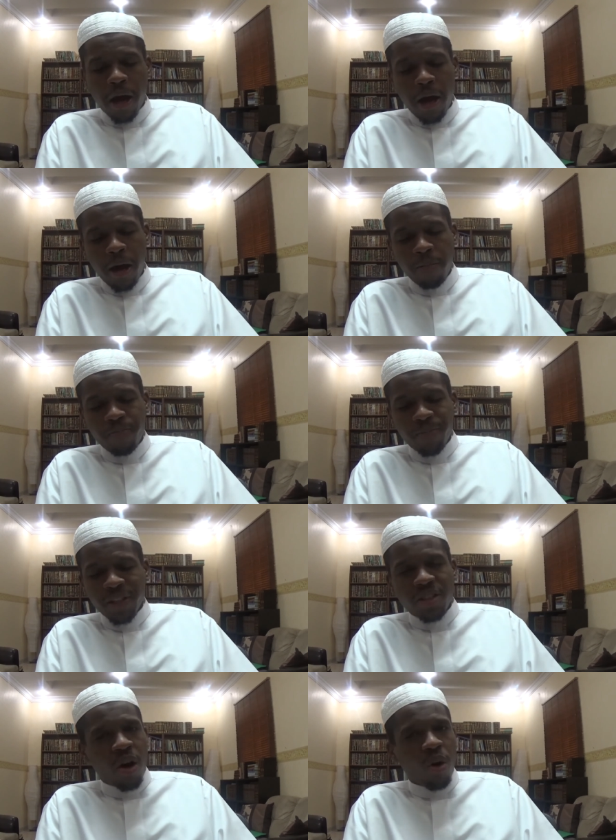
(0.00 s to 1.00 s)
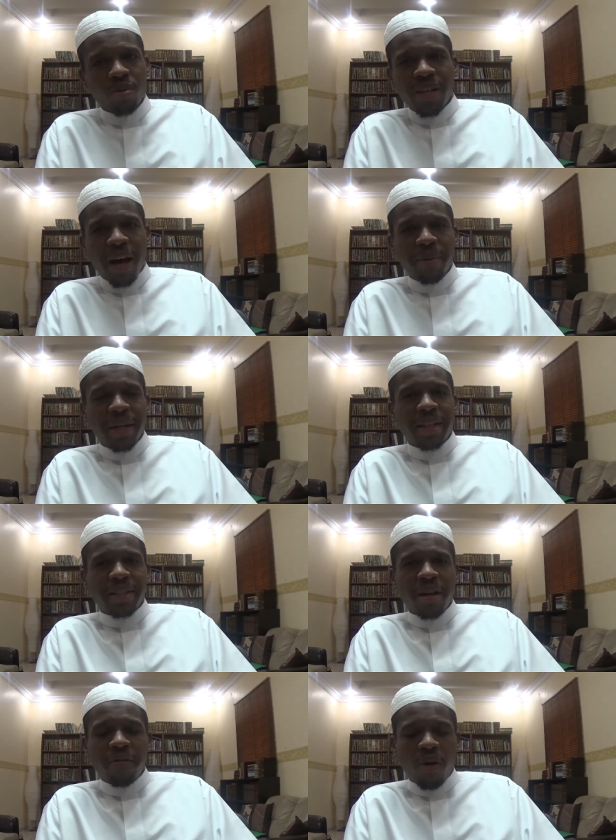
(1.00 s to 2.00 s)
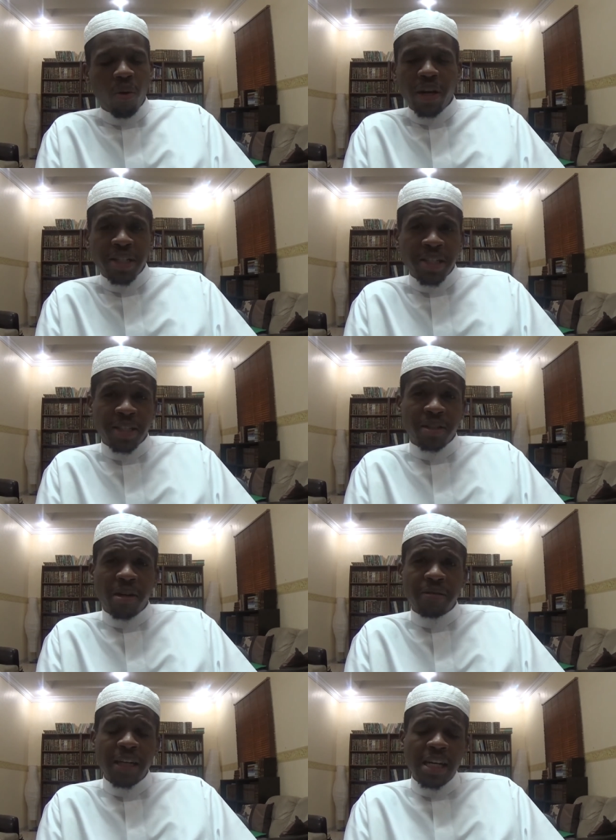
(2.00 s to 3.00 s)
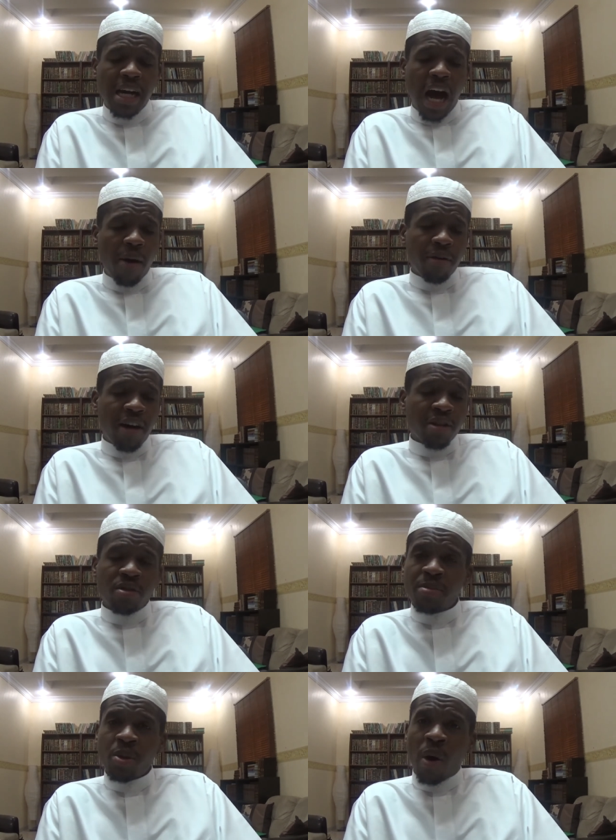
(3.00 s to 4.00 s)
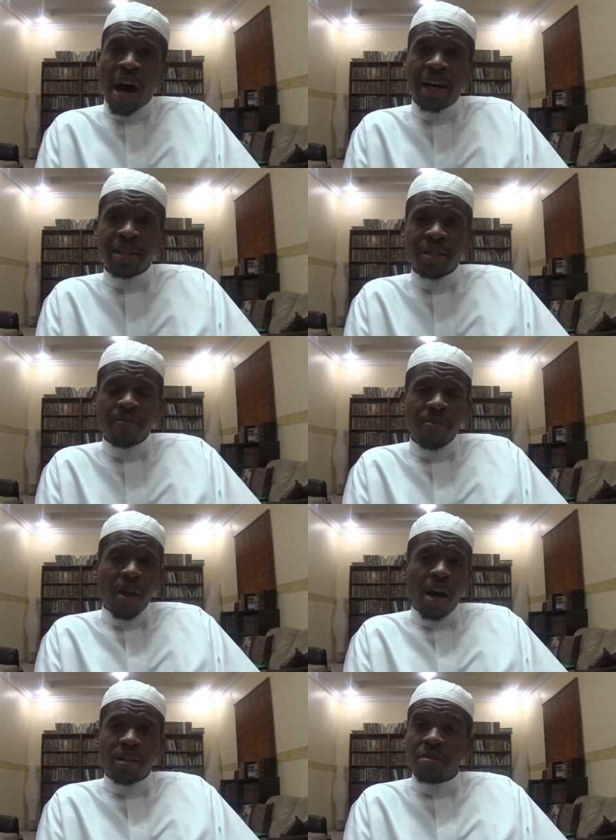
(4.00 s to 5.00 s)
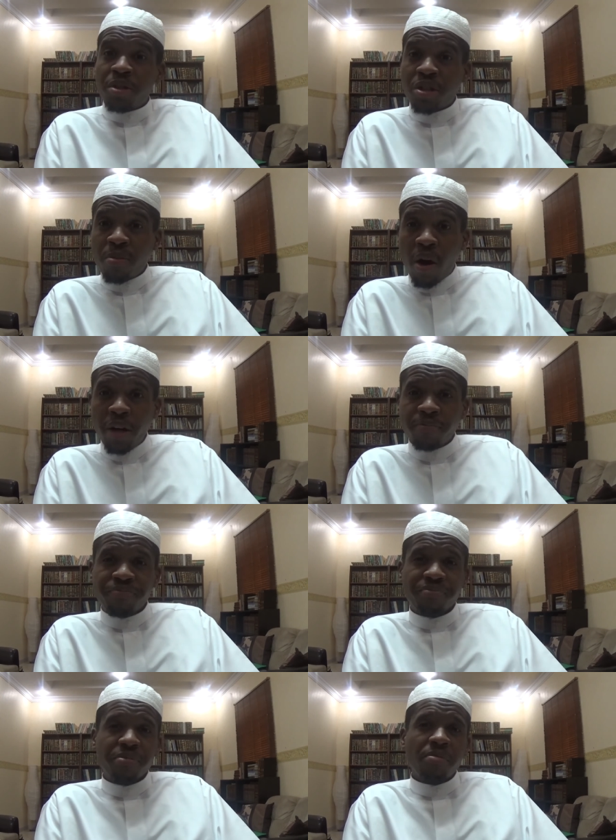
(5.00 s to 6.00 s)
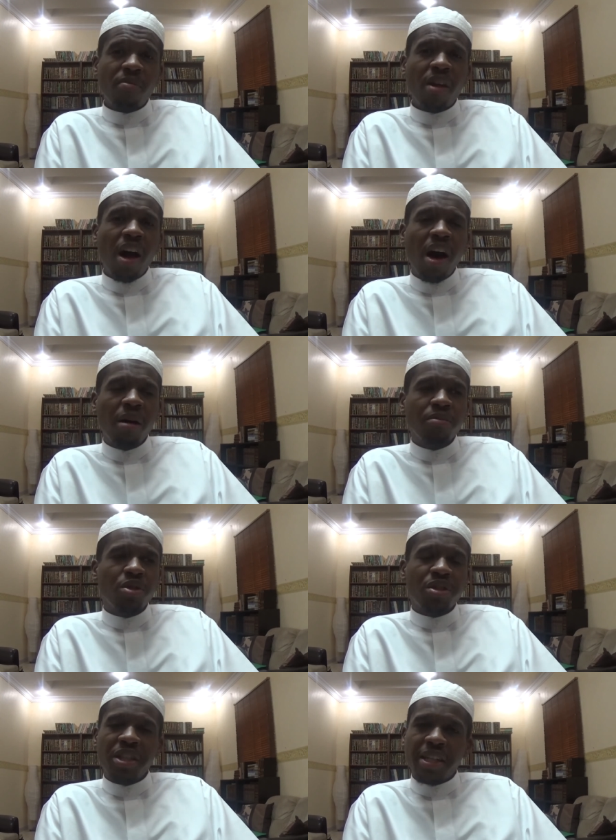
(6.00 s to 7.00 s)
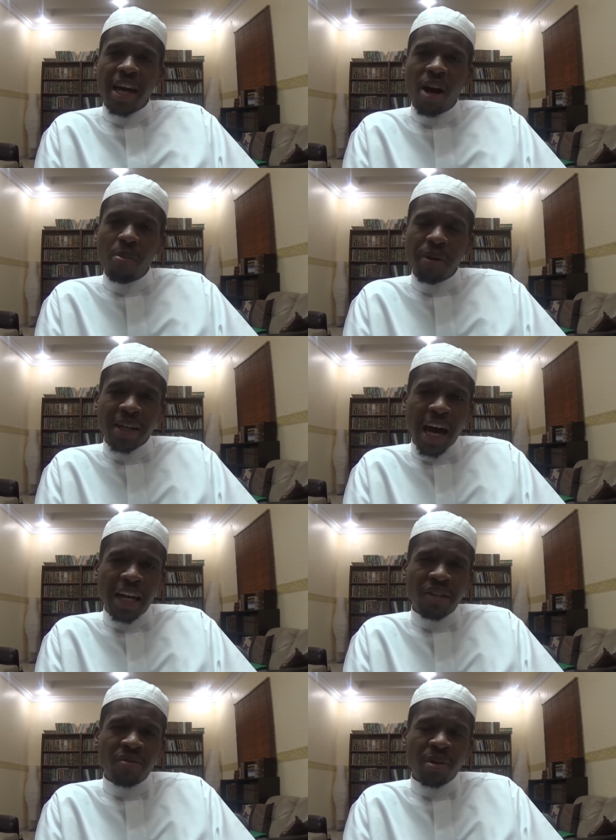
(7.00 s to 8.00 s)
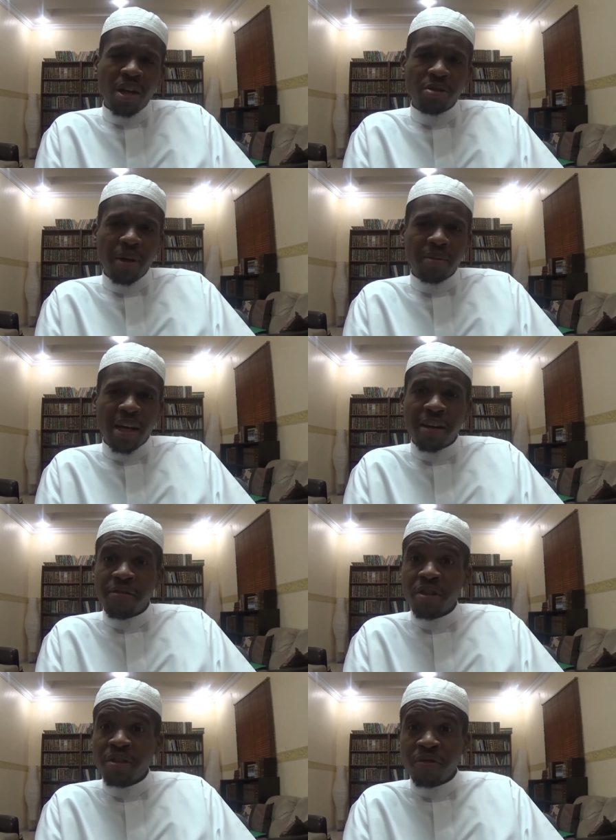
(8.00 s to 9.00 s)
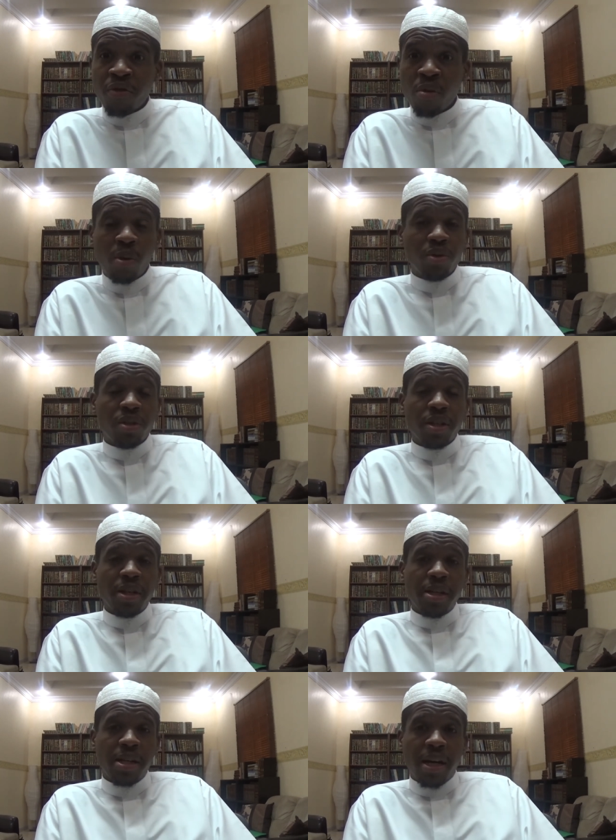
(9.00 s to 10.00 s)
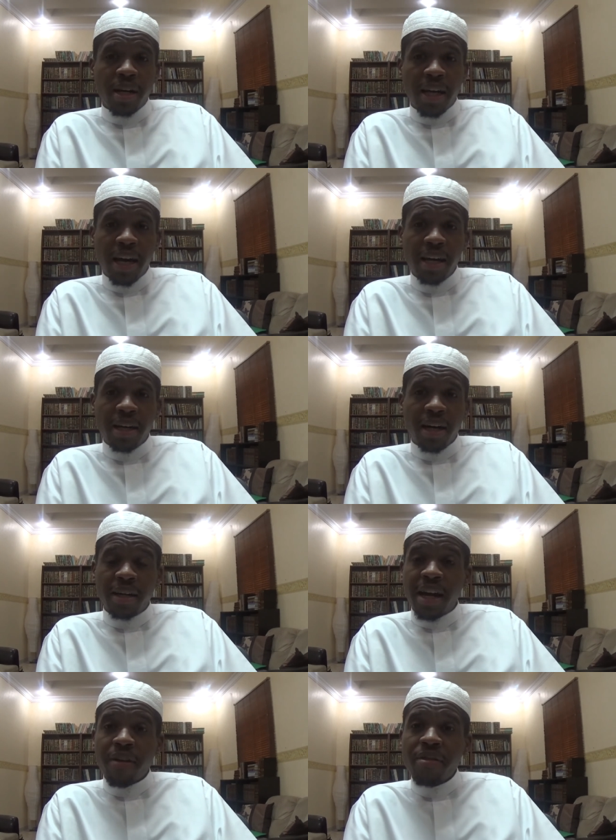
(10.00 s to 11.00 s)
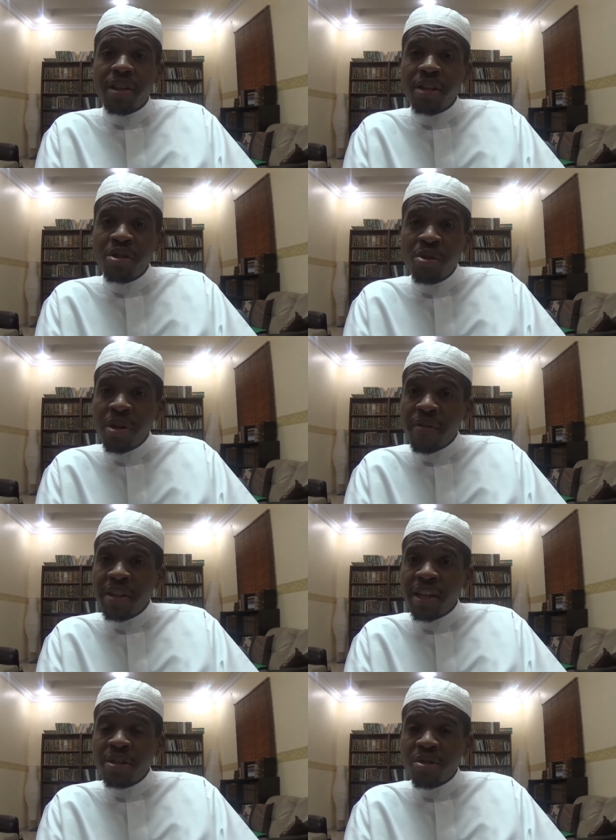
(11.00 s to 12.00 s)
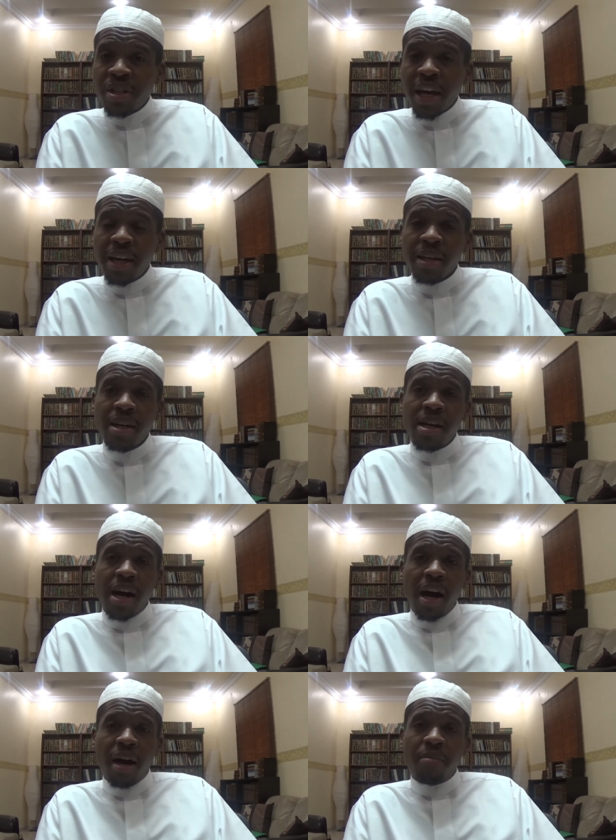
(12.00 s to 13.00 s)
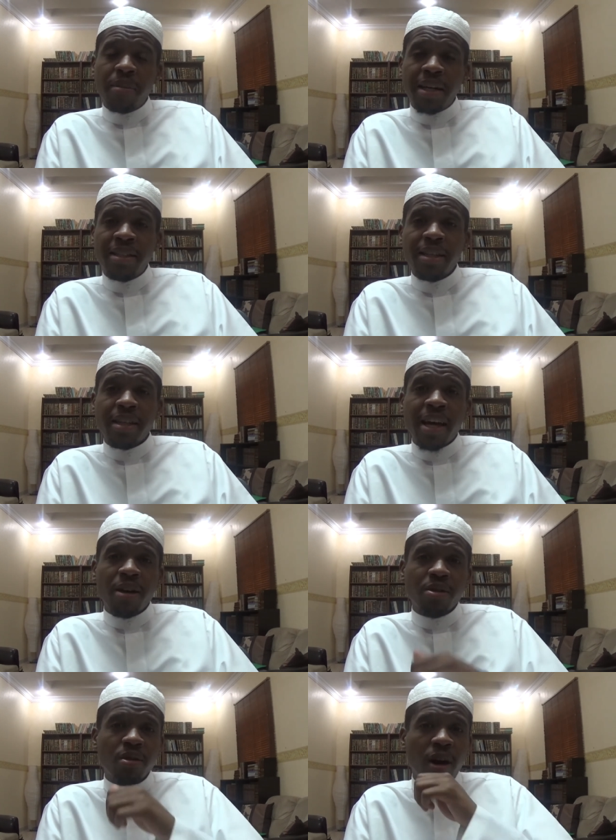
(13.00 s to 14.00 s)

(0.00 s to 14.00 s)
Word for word: Um, this is a whole topic in itself, a whole lecture in itself. I would advise you to be wise, uh, to be smart, um, to seek help and guidance from Allah subhanahu wa ta'ala first and foremost, okay, uh, everything that you do and everything that you say, um, and seek the counsel